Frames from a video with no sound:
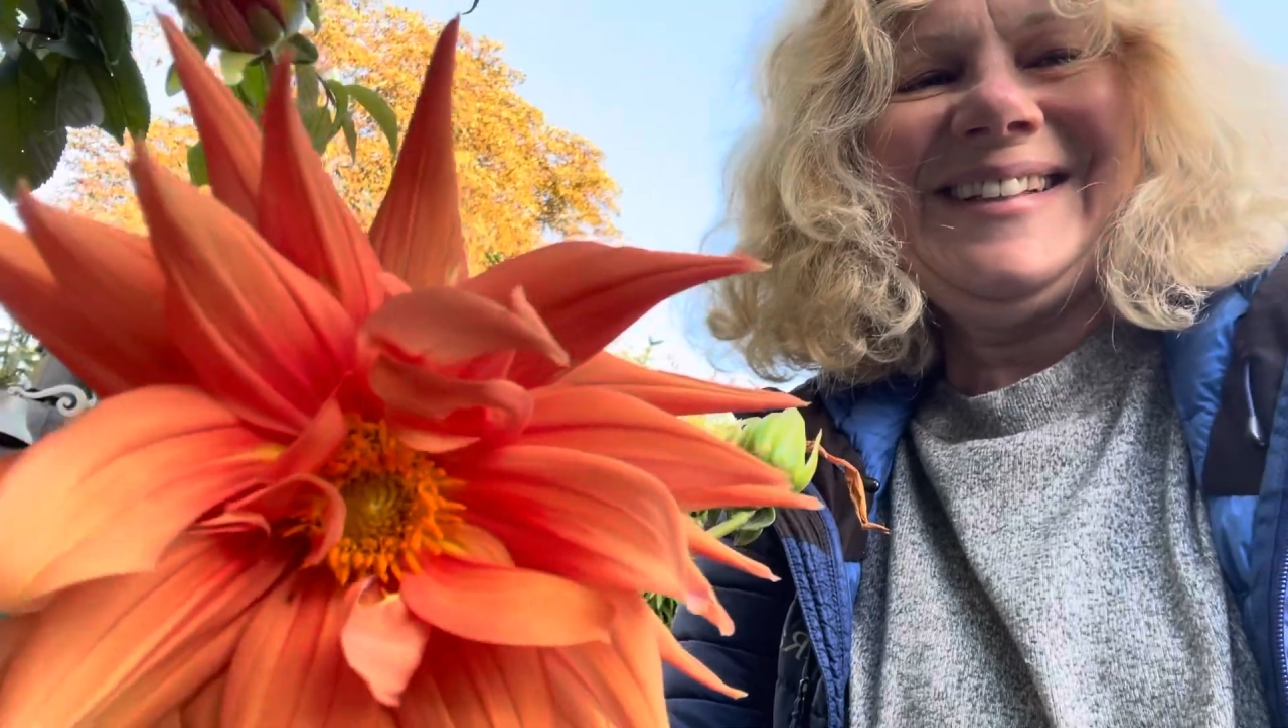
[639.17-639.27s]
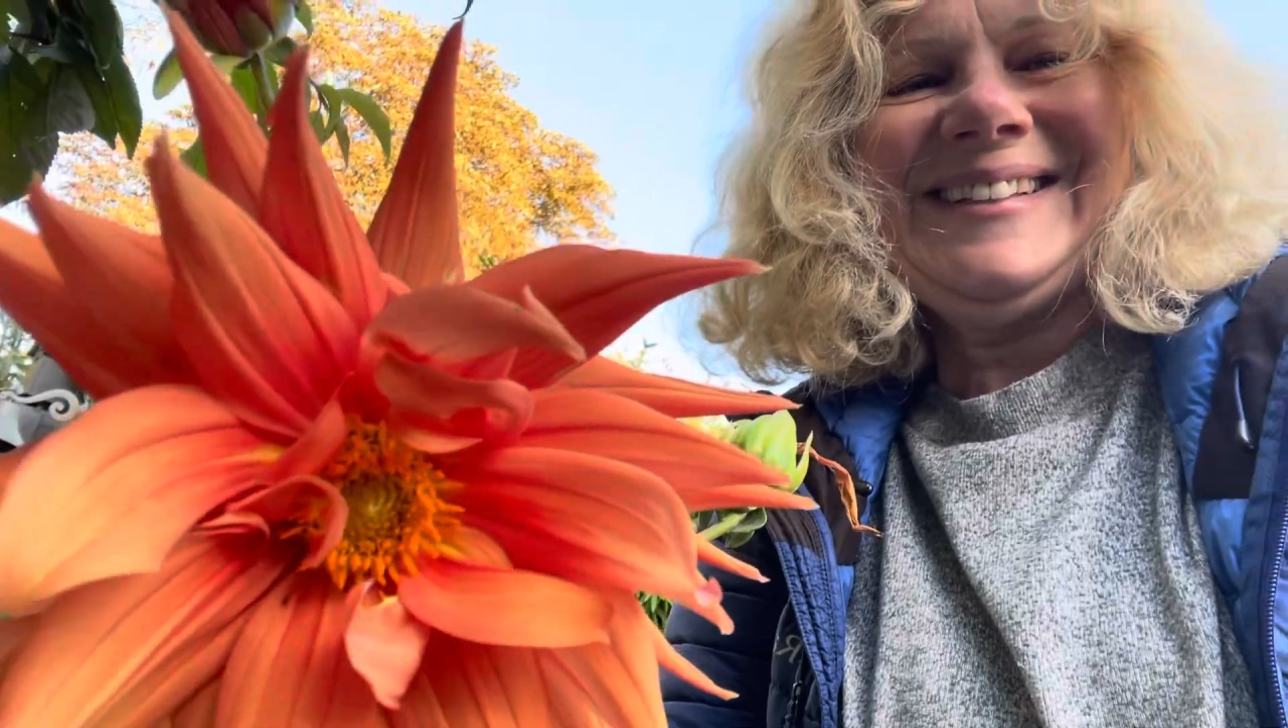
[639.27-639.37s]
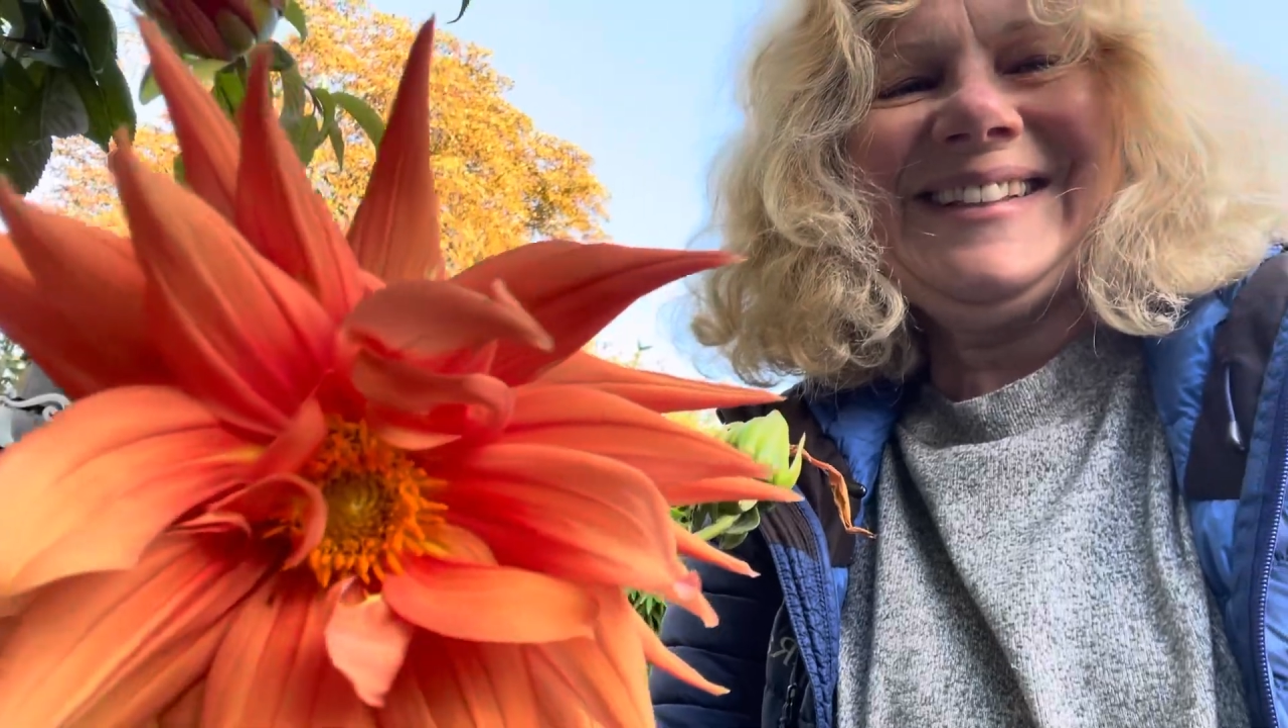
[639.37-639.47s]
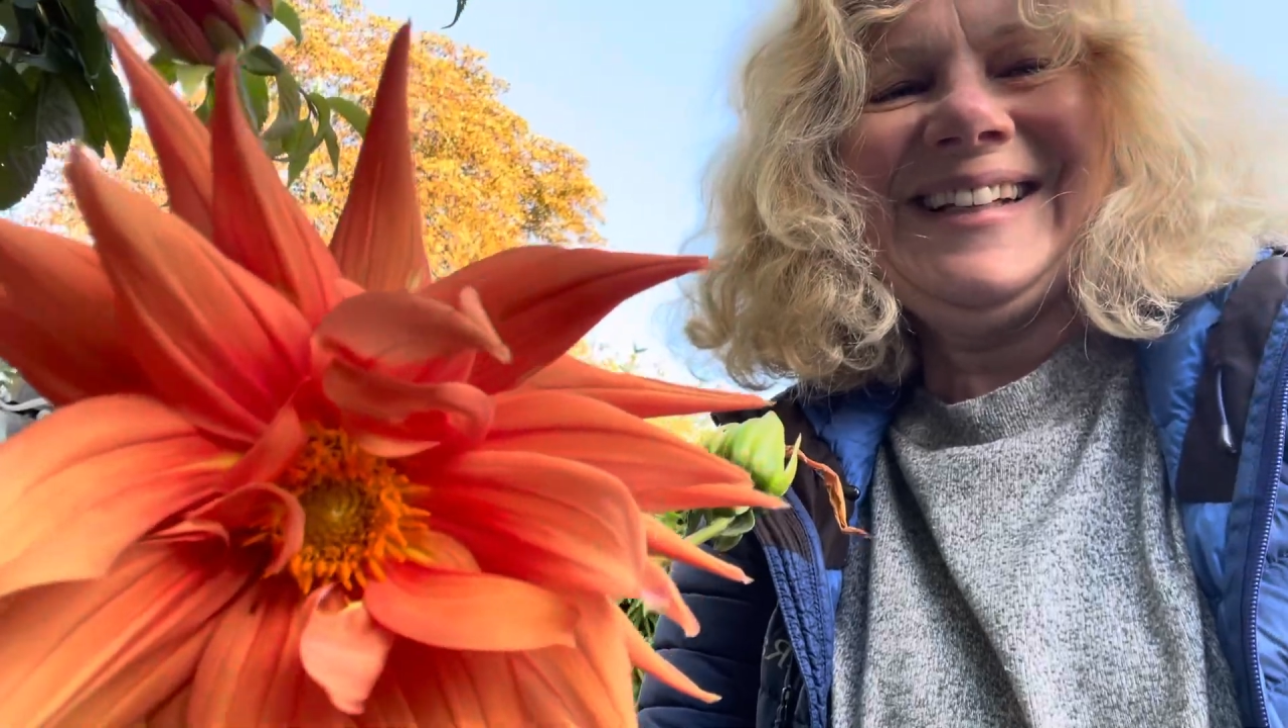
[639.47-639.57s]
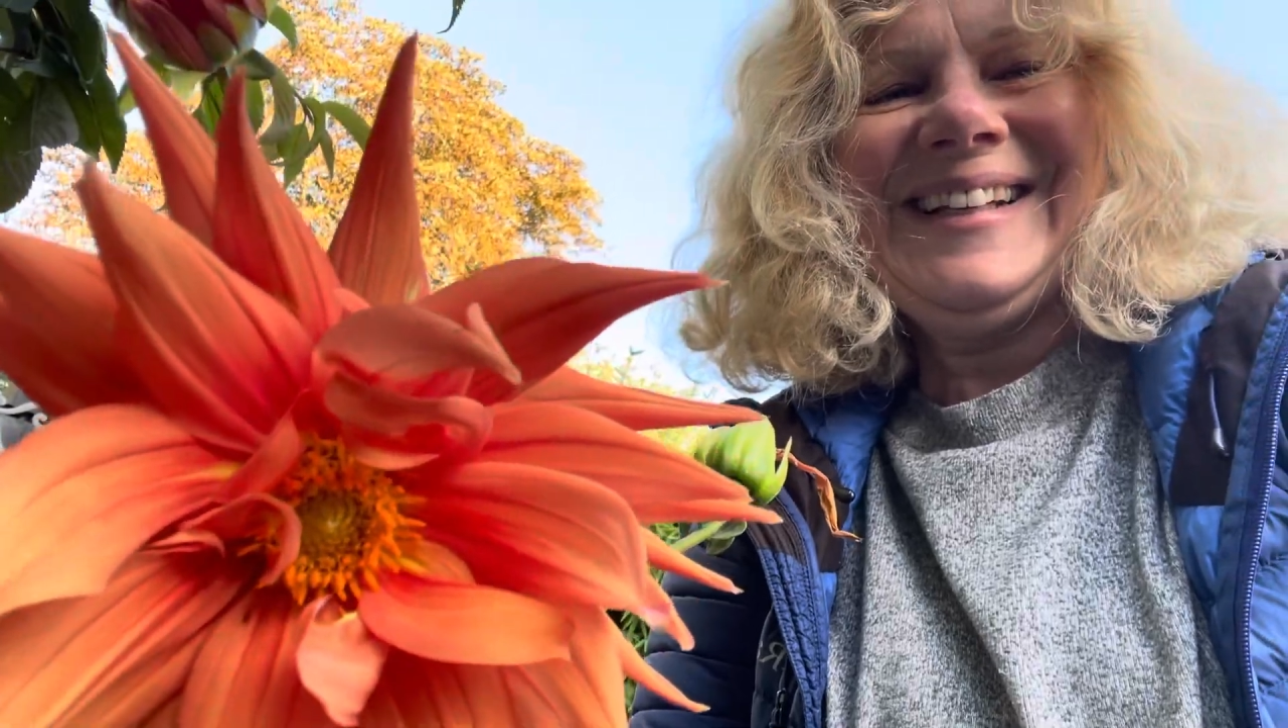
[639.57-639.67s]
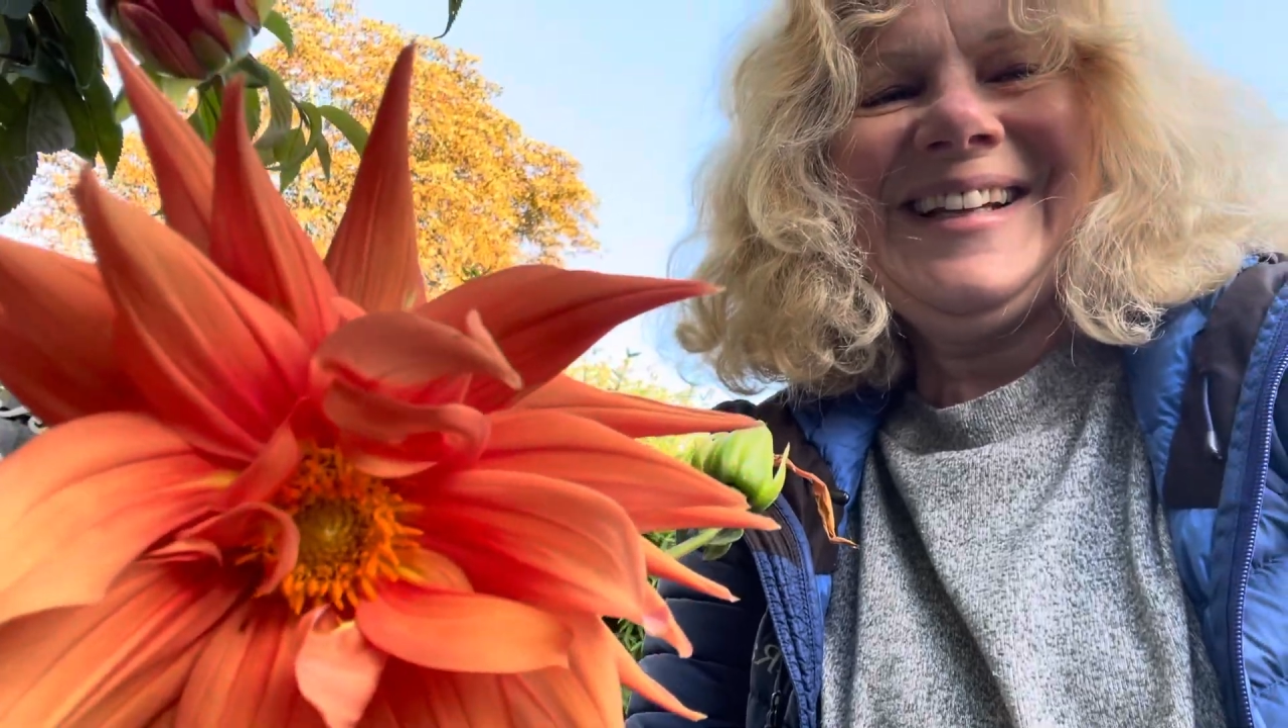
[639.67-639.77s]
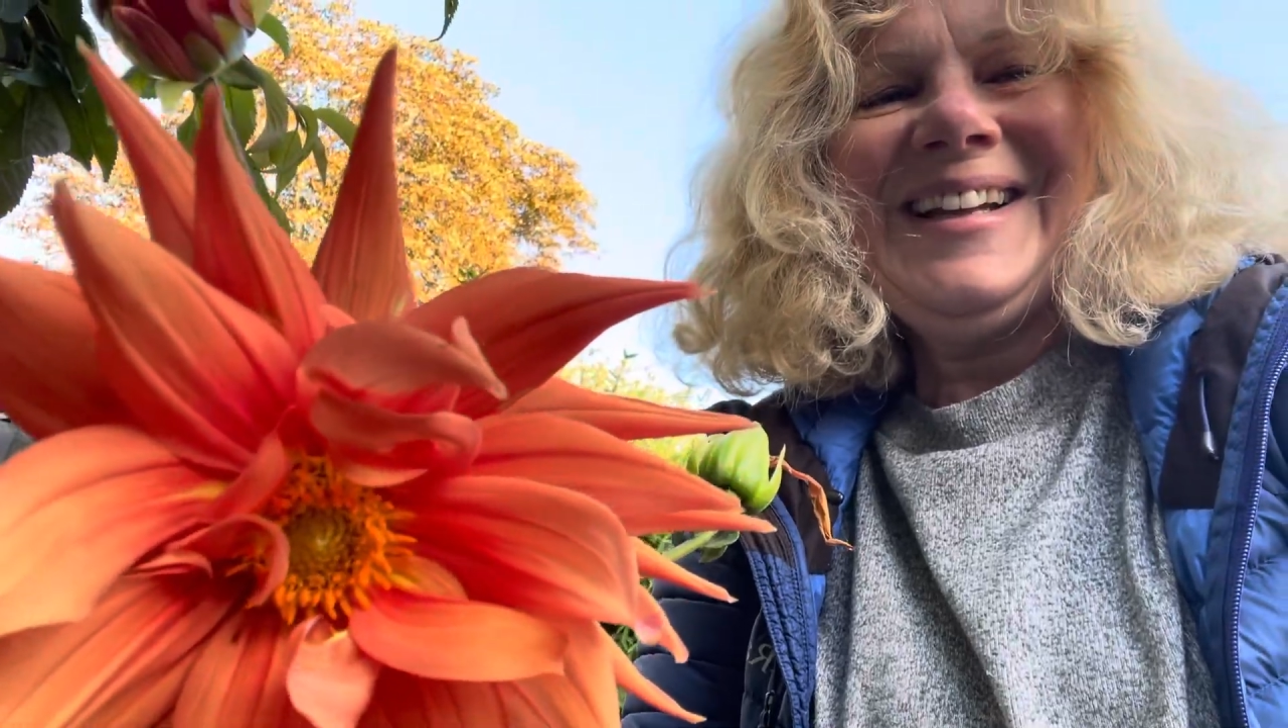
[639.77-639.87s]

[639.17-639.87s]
isn't it?